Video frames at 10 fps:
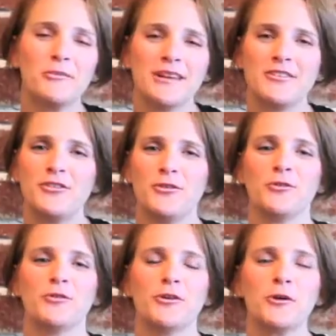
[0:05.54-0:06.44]
me
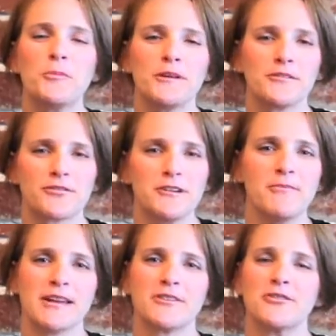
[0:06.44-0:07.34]
to open a free
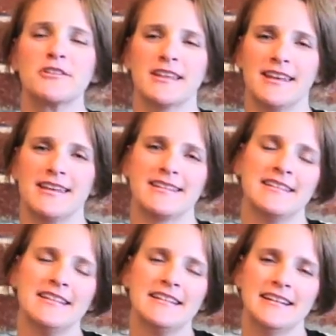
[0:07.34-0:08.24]
medical clinic
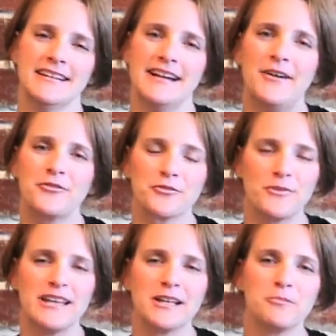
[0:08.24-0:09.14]
after
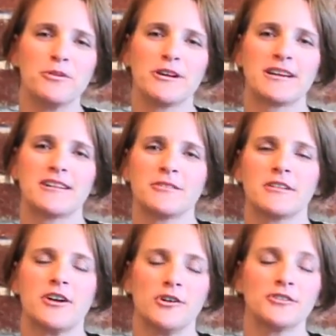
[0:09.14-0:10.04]
reading a book
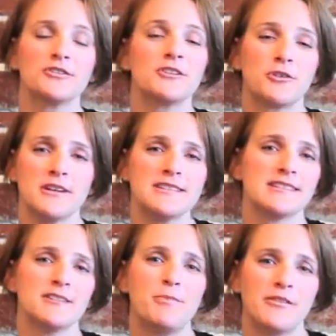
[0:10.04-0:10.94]
called Crazy
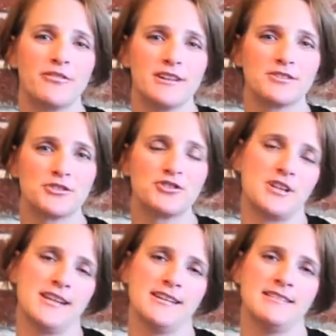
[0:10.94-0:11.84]
Love by Francis
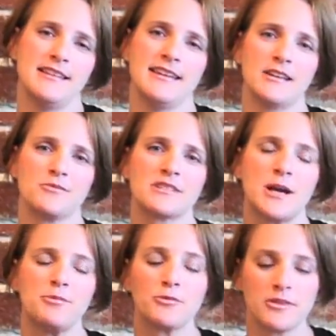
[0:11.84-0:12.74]
Chan, and it was
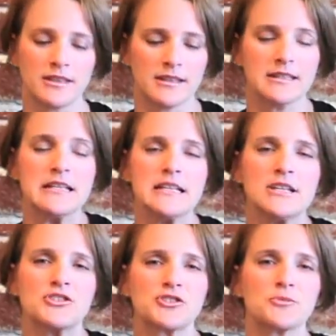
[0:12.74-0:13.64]
coupled with a
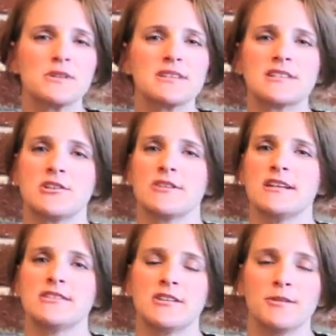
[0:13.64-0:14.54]
sermon
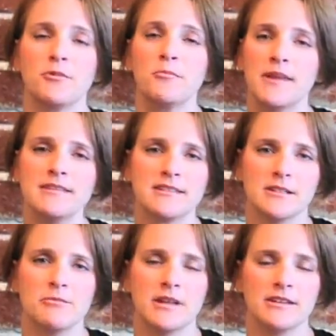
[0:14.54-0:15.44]
series on
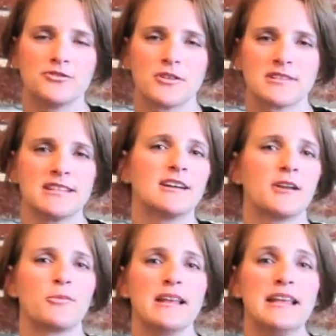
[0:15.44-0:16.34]
momentum and trusting
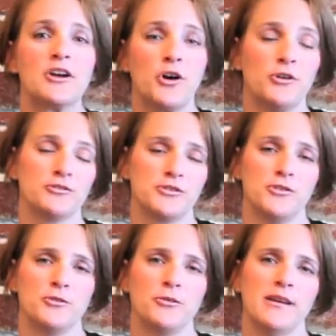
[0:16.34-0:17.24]
God when He calls
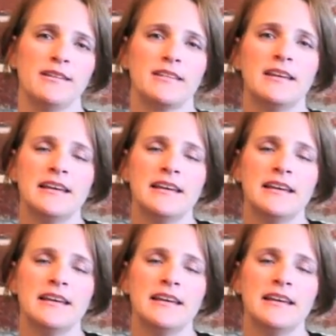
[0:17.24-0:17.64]
you. And